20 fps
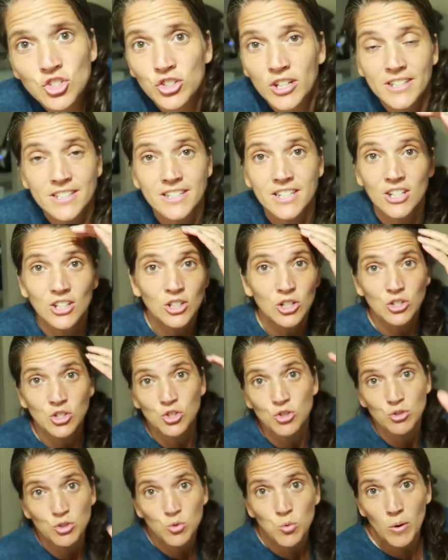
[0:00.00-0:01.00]
Right, get closer
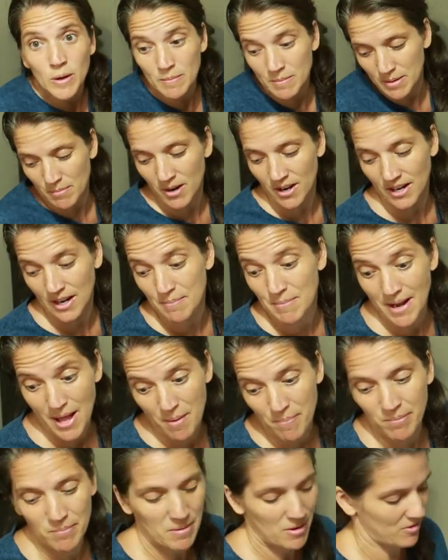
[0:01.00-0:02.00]
to his 20 minute mark. I'm gonna
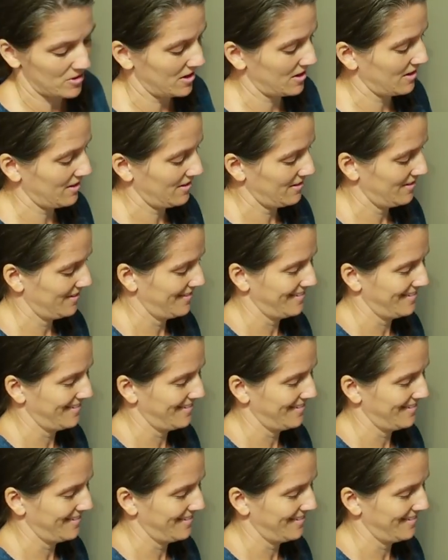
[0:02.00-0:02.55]
help him out here.